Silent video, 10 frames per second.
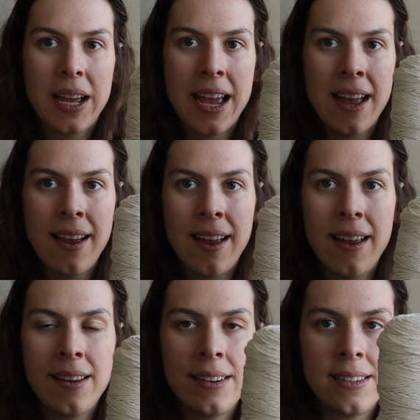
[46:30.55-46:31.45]

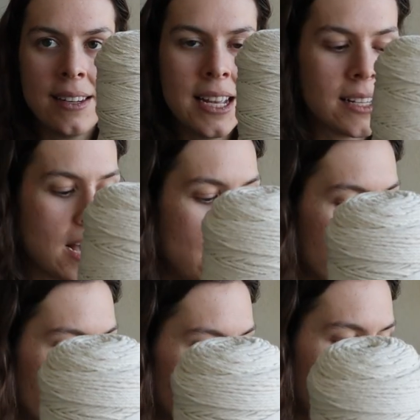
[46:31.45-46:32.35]
and it's
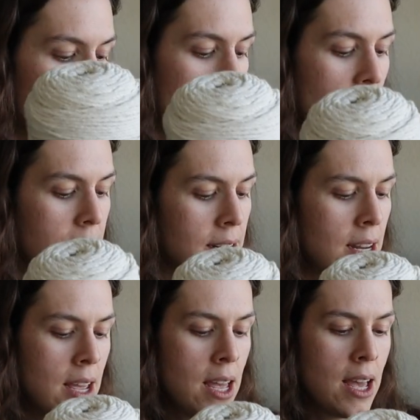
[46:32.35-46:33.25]
100% cotton.
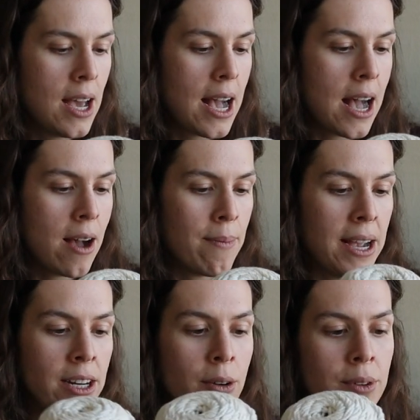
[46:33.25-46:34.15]
Um,
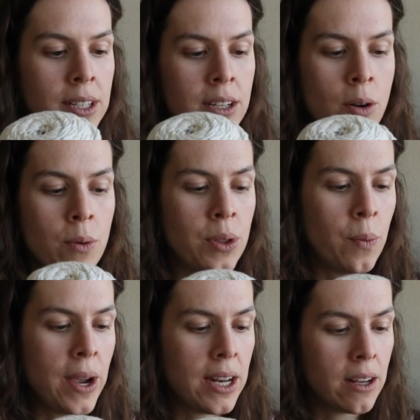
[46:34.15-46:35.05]
I don't really know the
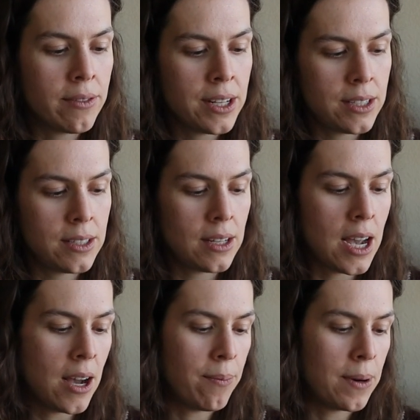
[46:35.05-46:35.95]
weight of it,
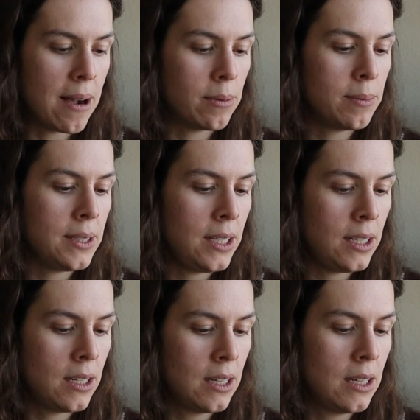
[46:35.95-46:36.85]
uh,
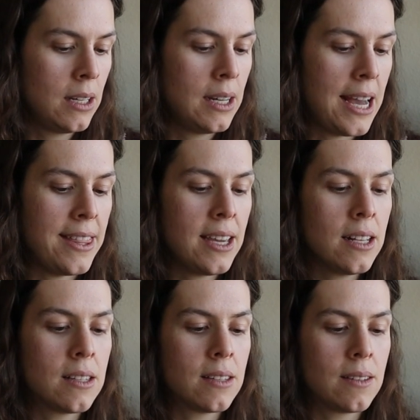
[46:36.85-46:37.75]
probably, I think
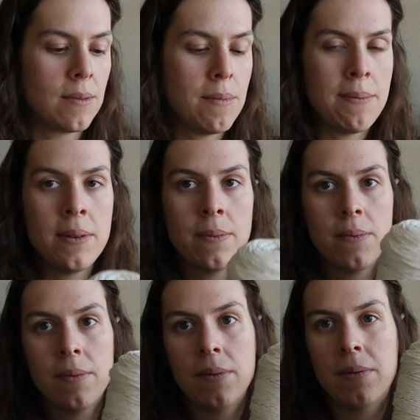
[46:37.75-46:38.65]
it's maybe
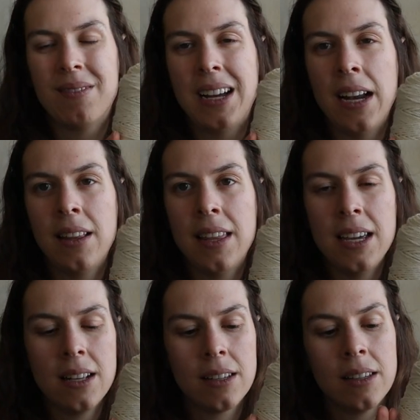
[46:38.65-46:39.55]
I
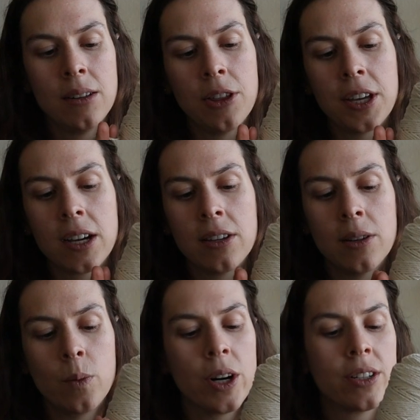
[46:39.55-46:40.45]
think it's a little thicker
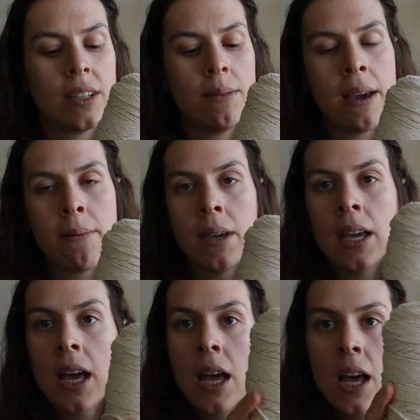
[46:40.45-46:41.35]
than worsted
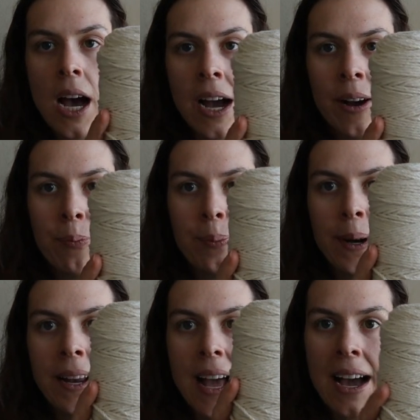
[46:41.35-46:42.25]
maybe. Uh,
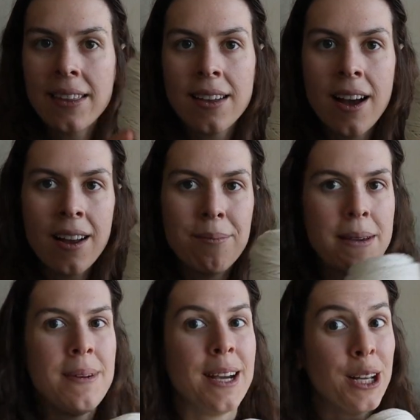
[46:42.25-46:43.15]
but I thought
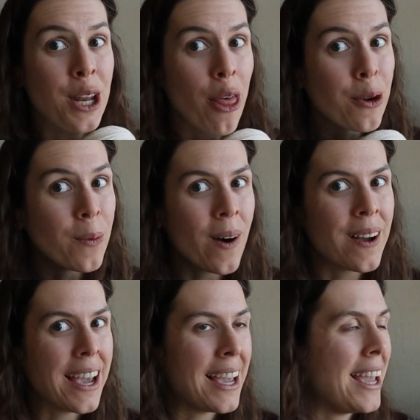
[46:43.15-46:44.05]
maybe another
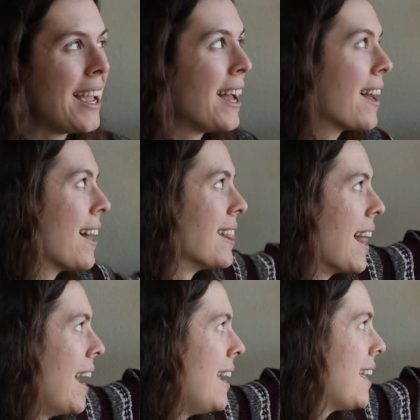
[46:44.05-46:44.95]
wall hanging
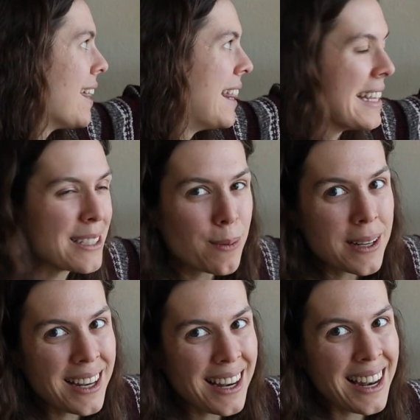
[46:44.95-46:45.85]
like this
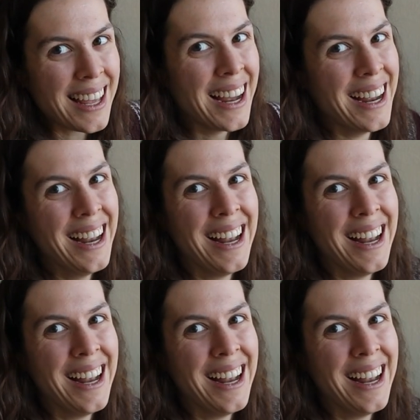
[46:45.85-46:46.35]
one.